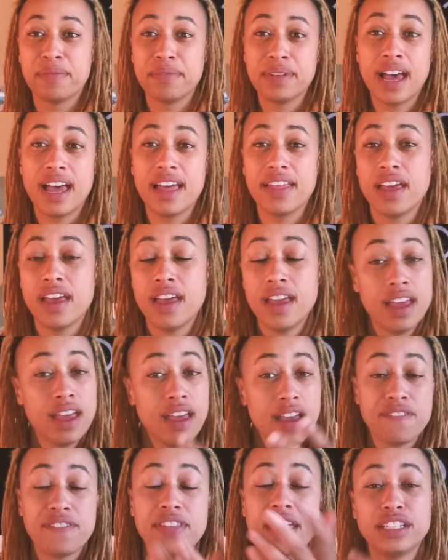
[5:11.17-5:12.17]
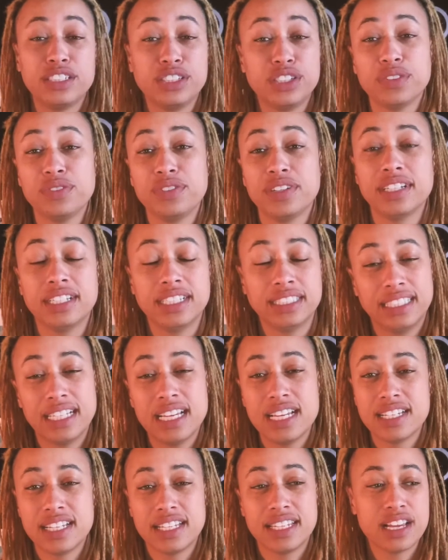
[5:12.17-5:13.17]
Not, if that's your
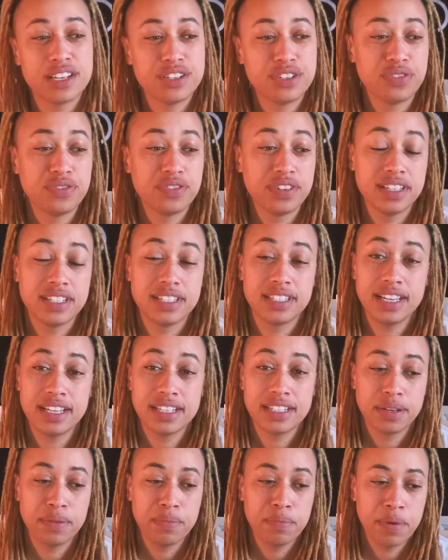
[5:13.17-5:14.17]
realization, that's your realization.